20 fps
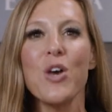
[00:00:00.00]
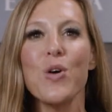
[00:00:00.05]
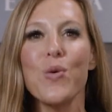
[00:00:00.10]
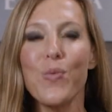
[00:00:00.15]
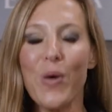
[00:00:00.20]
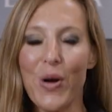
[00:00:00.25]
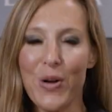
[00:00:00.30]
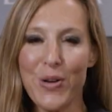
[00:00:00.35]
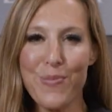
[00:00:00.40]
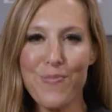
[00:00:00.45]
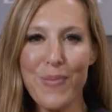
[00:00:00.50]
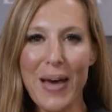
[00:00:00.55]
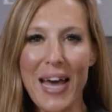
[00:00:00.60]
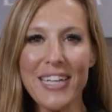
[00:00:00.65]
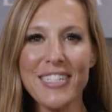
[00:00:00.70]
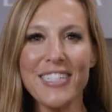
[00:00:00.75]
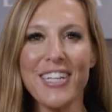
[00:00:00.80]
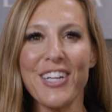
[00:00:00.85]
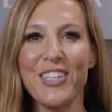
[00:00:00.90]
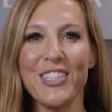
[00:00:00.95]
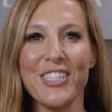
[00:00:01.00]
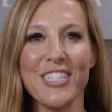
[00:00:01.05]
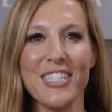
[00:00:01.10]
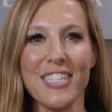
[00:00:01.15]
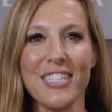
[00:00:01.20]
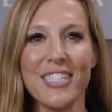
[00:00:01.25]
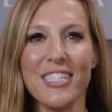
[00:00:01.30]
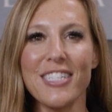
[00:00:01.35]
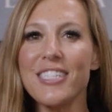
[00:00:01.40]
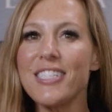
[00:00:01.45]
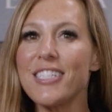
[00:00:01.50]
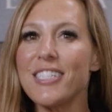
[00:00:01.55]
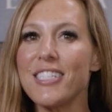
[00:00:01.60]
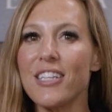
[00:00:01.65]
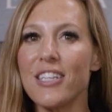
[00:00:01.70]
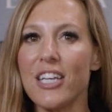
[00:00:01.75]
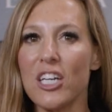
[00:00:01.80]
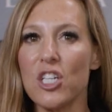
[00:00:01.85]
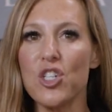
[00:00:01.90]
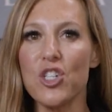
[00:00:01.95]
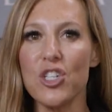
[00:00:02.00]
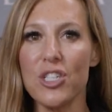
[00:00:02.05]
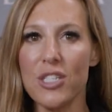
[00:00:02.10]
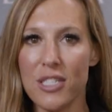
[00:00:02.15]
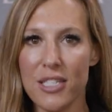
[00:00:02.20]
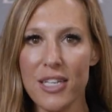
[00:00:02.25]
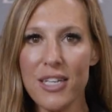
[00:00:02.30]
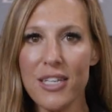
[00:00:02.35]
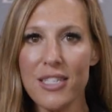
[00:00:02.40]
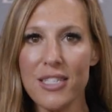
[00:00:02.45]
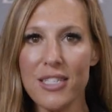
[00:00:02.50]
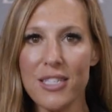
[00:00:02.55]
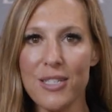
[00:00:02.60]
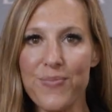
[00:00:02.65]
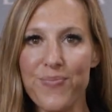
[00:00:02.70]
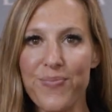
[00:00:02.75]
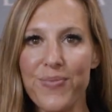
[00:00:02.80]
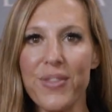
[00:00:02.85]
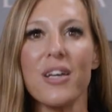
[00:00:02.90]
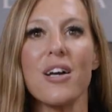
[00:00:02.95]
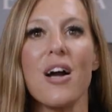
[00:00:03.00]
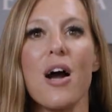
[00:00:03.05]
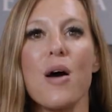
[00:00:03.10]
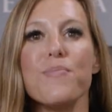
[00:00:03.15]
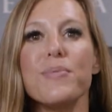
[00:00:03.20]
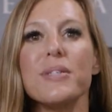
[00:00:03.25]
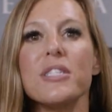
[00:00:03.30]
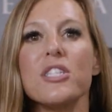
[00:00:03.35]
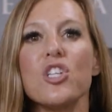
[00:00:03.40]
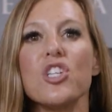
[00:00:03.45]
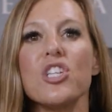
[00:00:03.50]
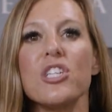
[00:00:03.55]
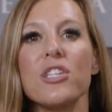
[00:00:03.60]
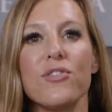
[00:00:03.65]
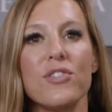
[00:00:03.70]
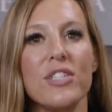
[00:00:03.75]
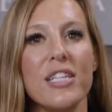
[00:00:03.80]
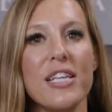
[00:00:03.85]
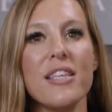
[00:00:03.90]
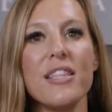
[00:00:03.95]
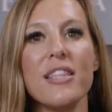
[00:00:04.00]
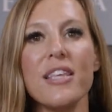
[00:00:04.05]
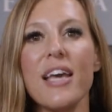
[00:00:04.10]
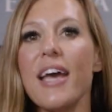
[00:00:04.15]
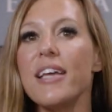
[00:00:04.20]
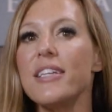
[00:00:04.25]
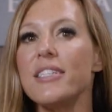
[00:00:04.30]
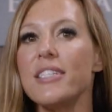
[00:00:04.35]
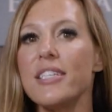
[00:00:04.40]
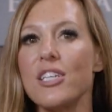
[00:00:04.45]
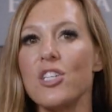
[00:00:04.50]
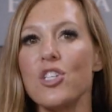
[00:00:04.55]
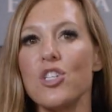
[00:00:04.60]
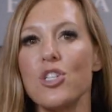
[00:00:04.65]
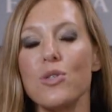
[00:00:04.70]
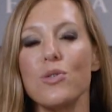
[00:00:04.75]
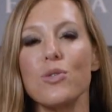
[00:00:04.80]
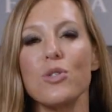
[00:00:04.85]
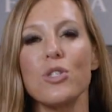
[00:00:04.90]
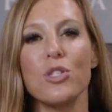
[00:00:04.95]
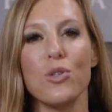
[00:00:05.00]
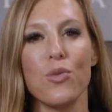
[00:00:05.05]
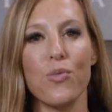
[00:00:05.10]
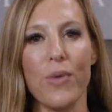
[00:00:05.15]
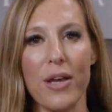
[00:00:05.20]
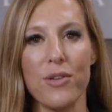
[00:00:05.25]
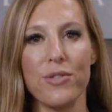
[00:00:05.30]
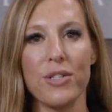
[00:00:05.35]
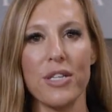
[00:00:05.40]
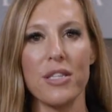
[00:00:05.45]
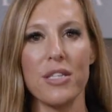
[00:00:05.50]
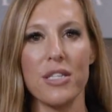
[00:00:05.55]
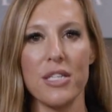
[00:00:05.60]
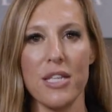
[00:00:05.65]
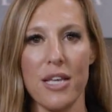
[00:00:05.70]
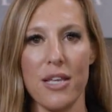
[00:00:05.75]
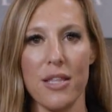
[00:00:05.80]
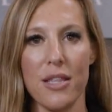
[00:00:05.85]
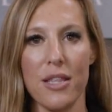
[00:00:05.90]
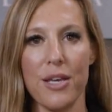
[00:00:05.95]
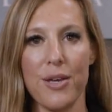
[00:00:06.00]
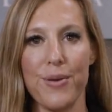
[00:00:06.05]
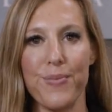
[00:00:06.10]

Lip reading: Welcome back, dental assistants, to Lecture 6, the composition of teeth and tissues surrounding the teeth.